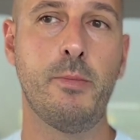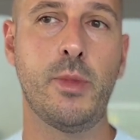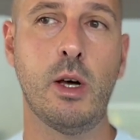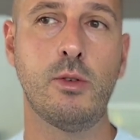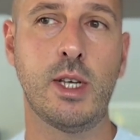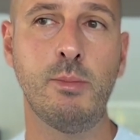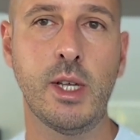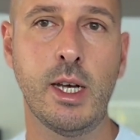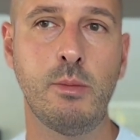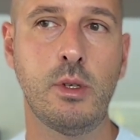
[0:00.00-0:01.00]
Now,
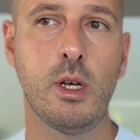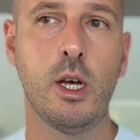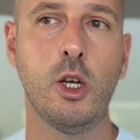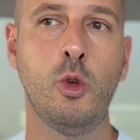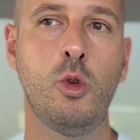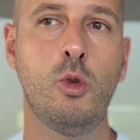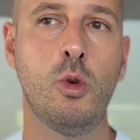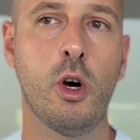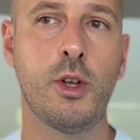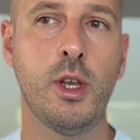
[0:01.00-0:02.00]
sometimes you do
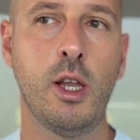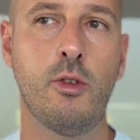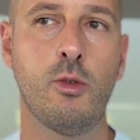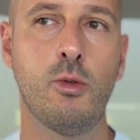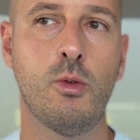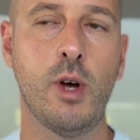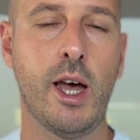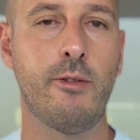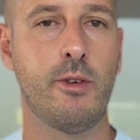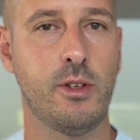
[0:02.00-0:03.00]
not need to
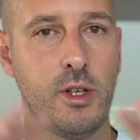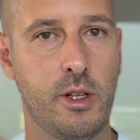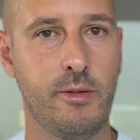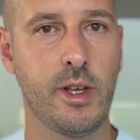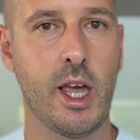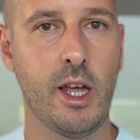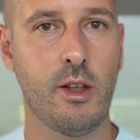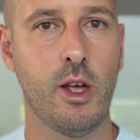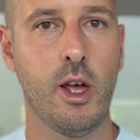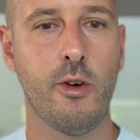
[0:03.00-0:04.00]
have a certificate
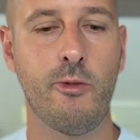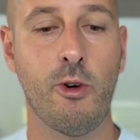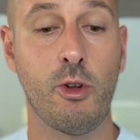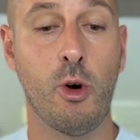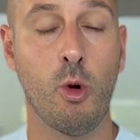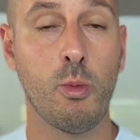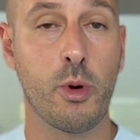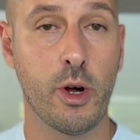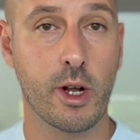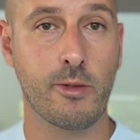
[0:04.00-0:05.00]
for the whole
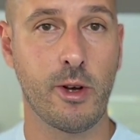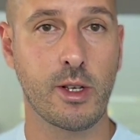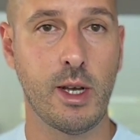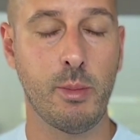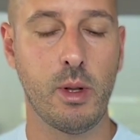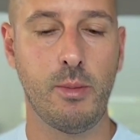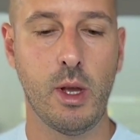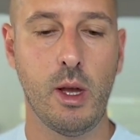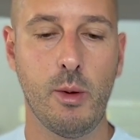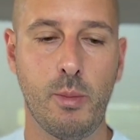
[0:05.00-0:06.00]
product, for example,
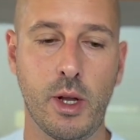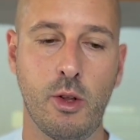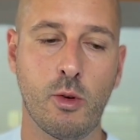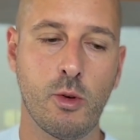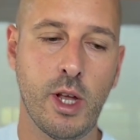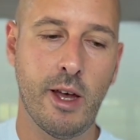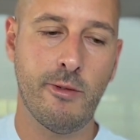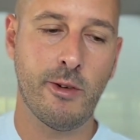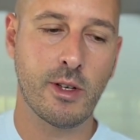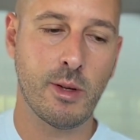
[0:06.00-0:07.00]
but you could have,
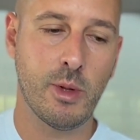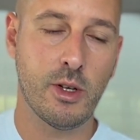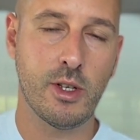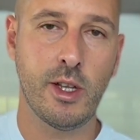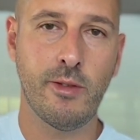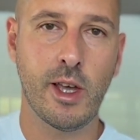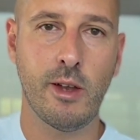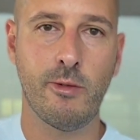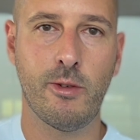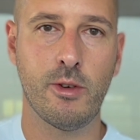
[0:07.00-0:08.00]
for example, a
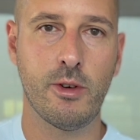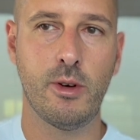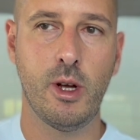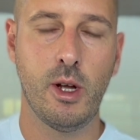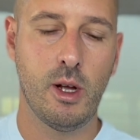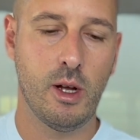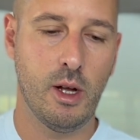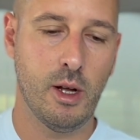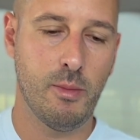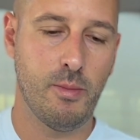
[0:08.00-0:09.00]
certificate for
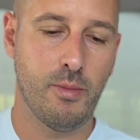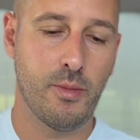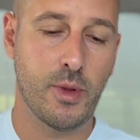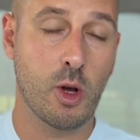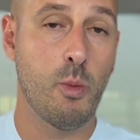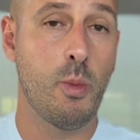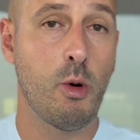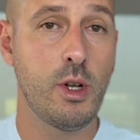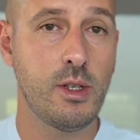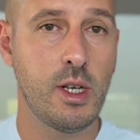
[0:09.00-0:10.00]
the
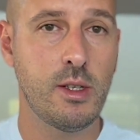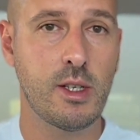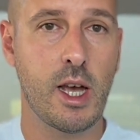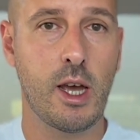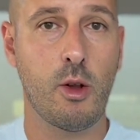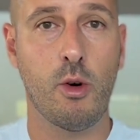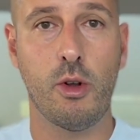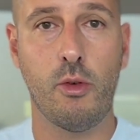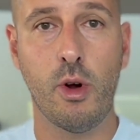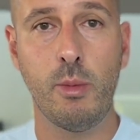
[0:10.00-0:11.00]
components inside or
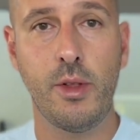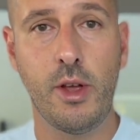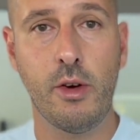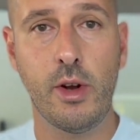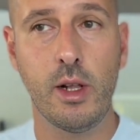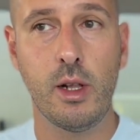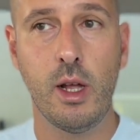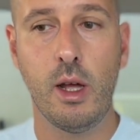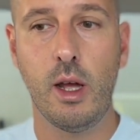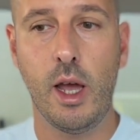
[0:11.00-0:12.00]
the raw material,
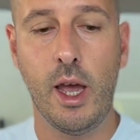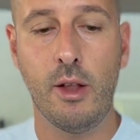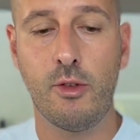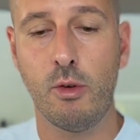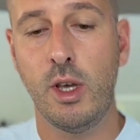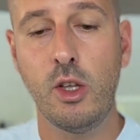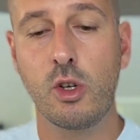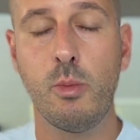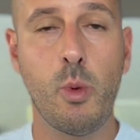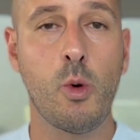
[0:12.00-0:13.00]
and so each
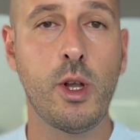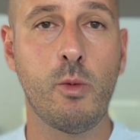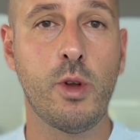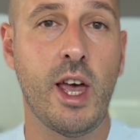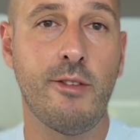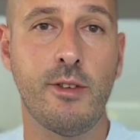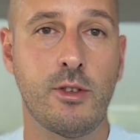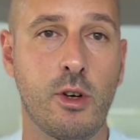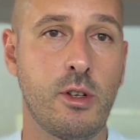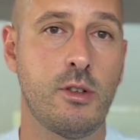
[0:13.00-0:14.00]
component would have a
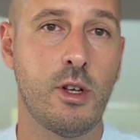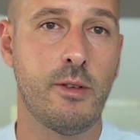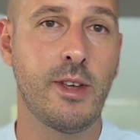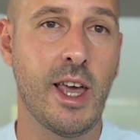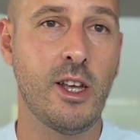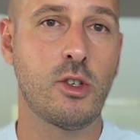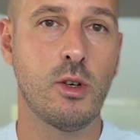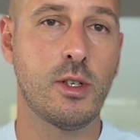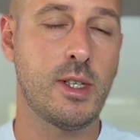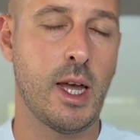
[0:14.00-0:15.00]
certain certification
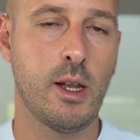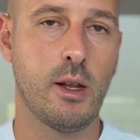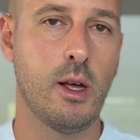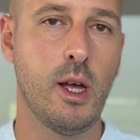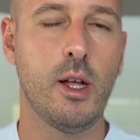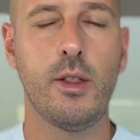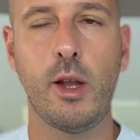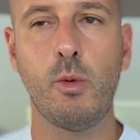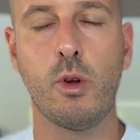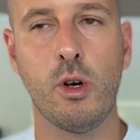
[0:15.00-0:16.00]
or standard. That
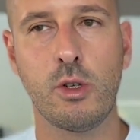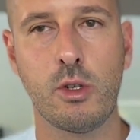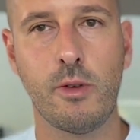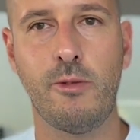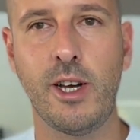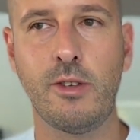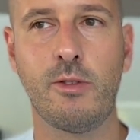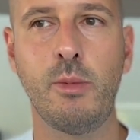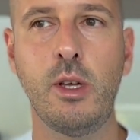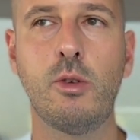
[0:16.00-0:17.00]
would also suffice for
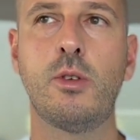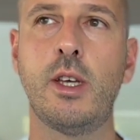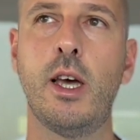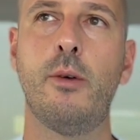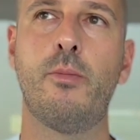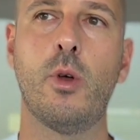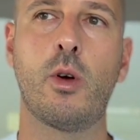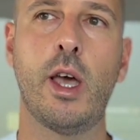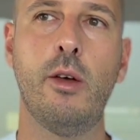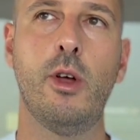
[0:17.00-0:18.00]
me to say,
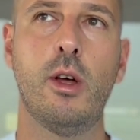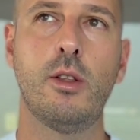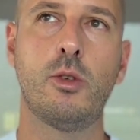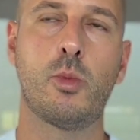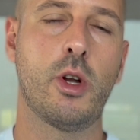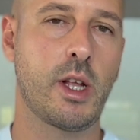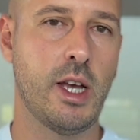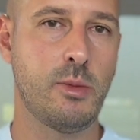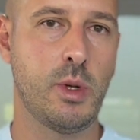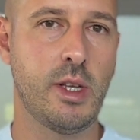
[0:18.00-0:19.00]
okay, this product
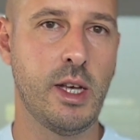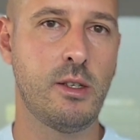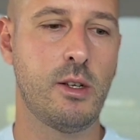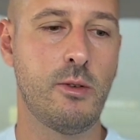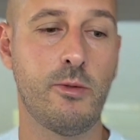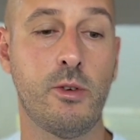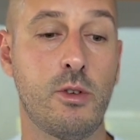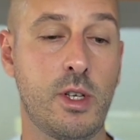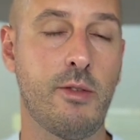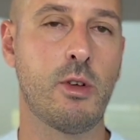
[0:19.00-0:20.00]
has been tested for
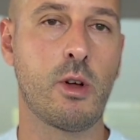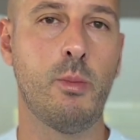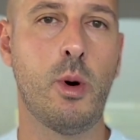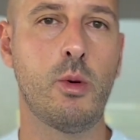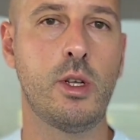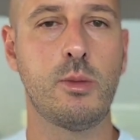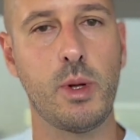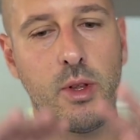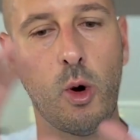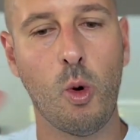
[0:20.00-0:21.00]
several components,
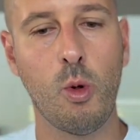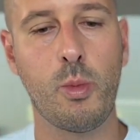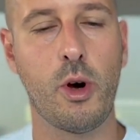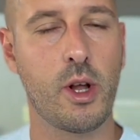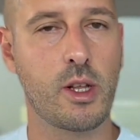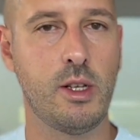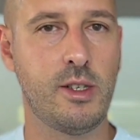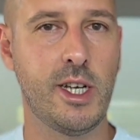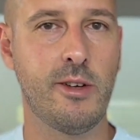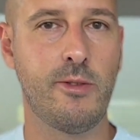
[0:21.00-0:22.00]
but the whole product
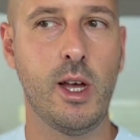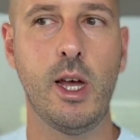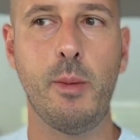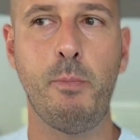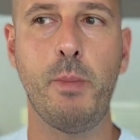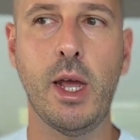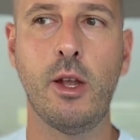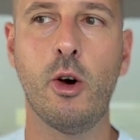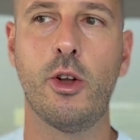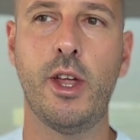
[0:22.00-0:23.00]
itself may
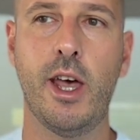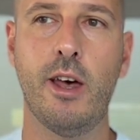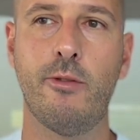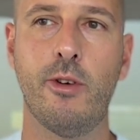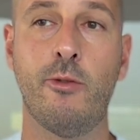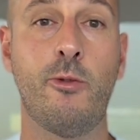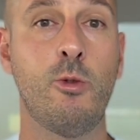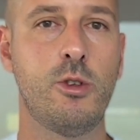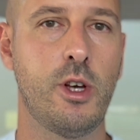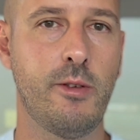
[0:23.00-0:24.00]
not have a
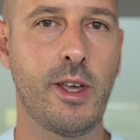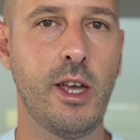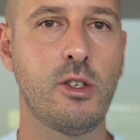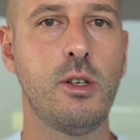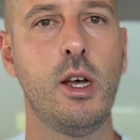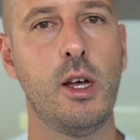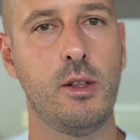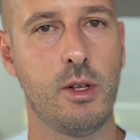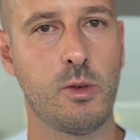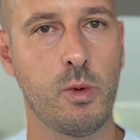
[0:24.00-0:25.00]
full certification.
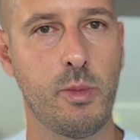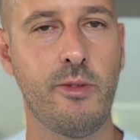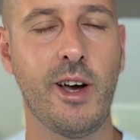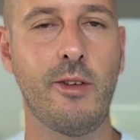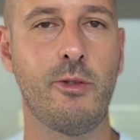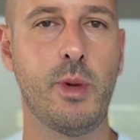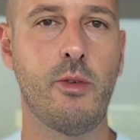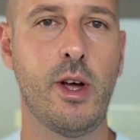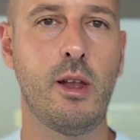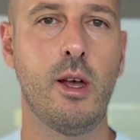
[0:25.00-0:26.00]
This would be fine for me,
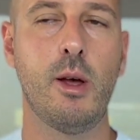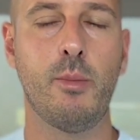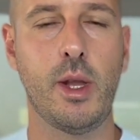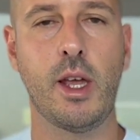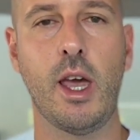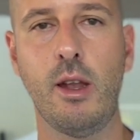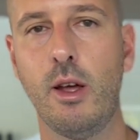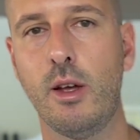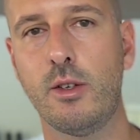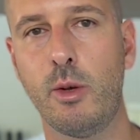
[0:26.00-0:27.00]
right? But again,
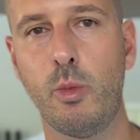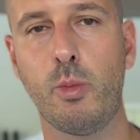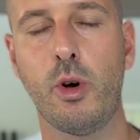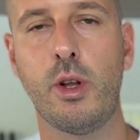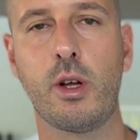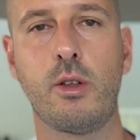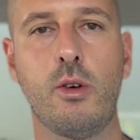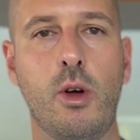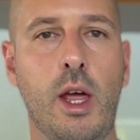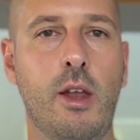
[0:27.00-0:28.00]
simple product
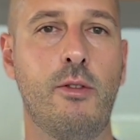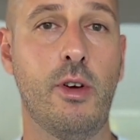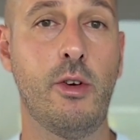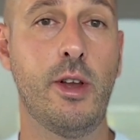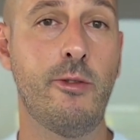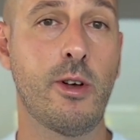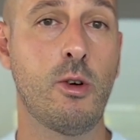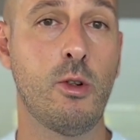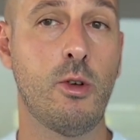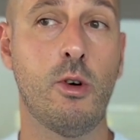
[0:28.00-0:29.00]
and very
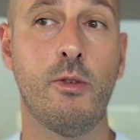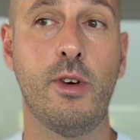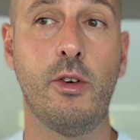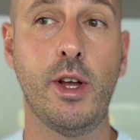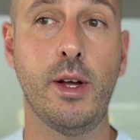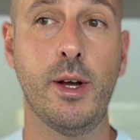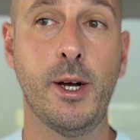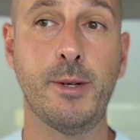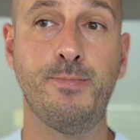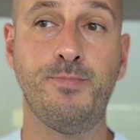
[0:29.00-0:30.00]
difficult or very
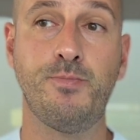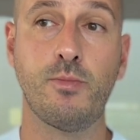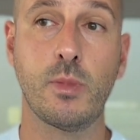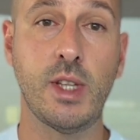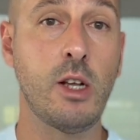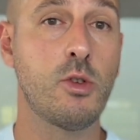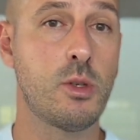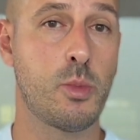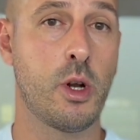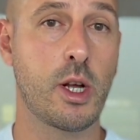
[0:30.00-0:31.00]
dangerous
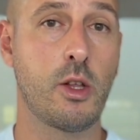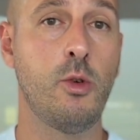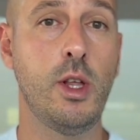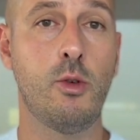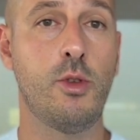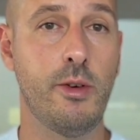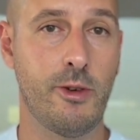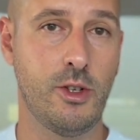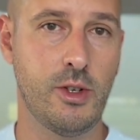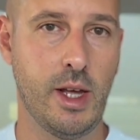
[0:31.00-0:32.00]
product, you need to
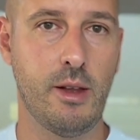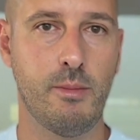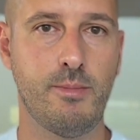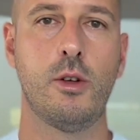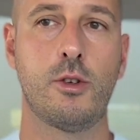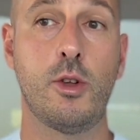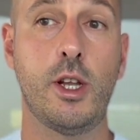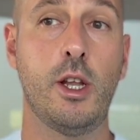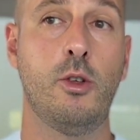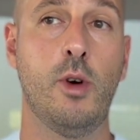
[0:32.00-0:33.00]
differentiate. So
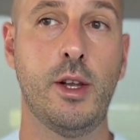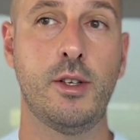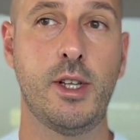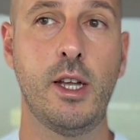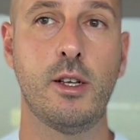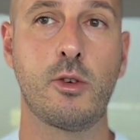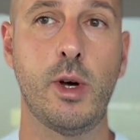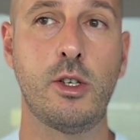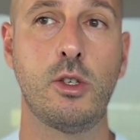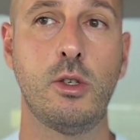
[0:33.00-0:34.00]
that you understand this
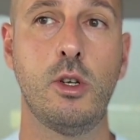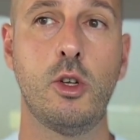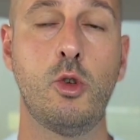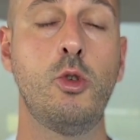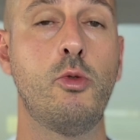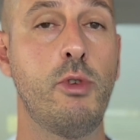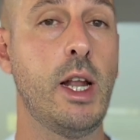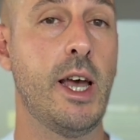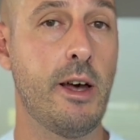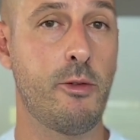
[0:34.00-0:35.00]
question, do you
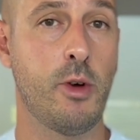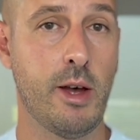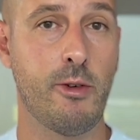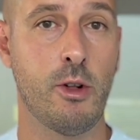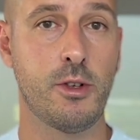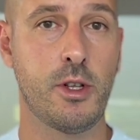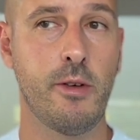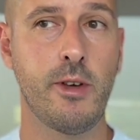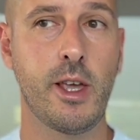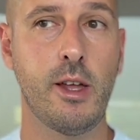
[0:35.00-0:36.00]
really have to have all the
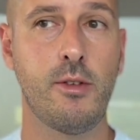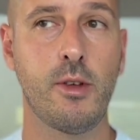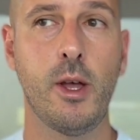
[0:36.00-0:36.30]
certificates?